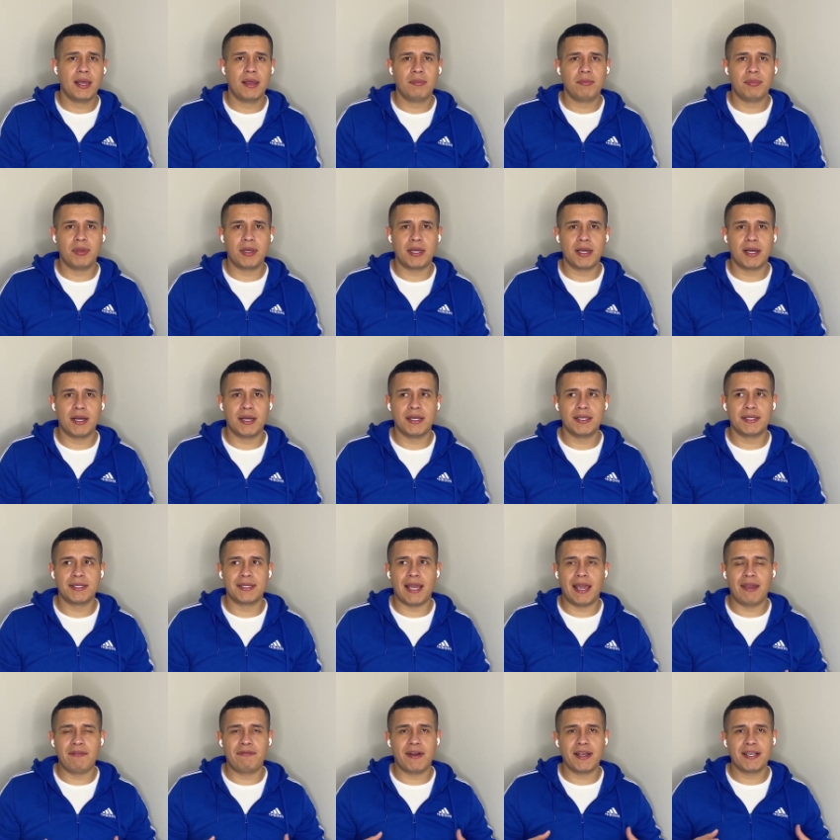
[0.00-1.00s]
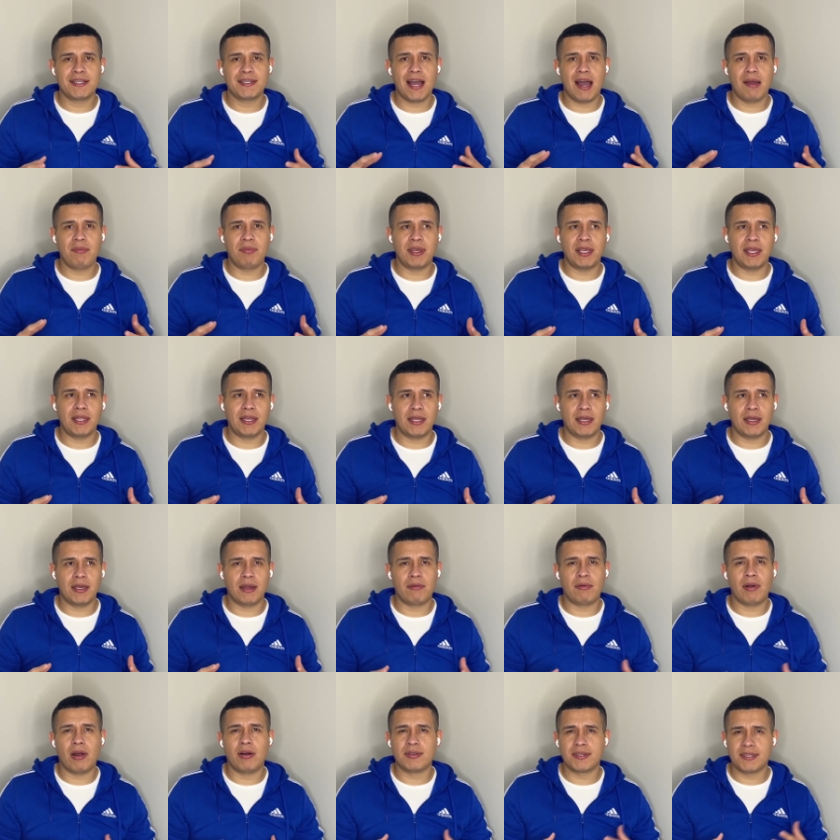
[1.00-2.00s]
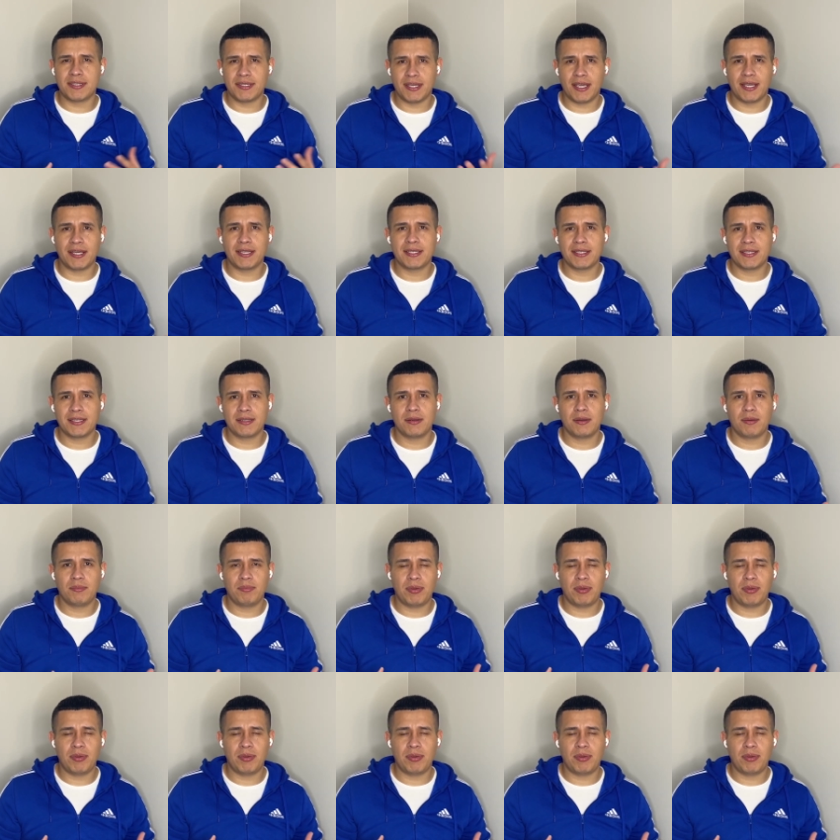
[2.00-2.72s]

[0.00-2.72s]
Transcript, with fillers: Because if I stop eating around 6